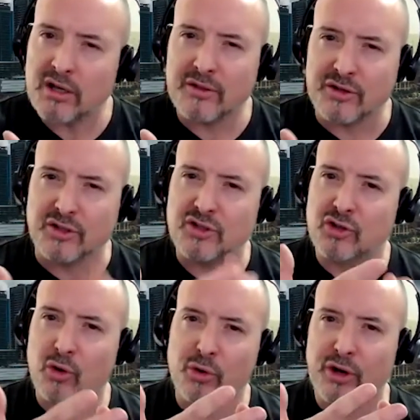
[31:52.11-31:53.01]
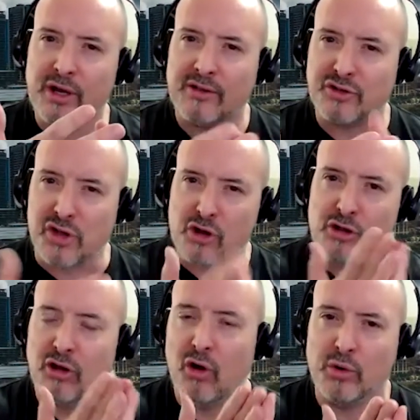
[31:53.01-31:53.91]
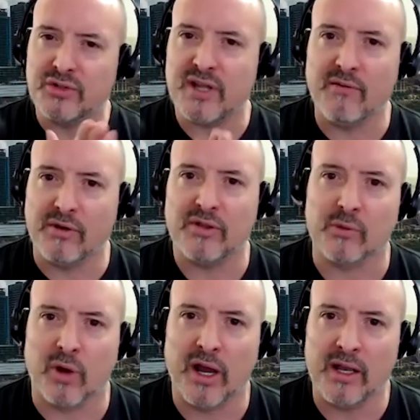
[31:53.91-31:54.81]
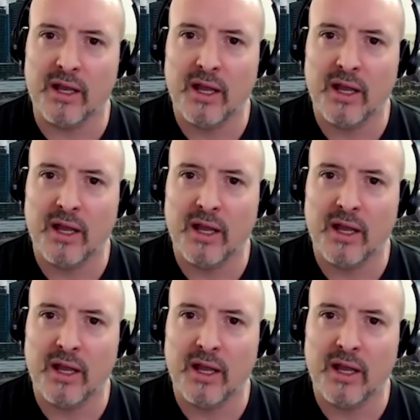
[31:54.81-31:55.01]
there's a story, and there's a close to everything, right?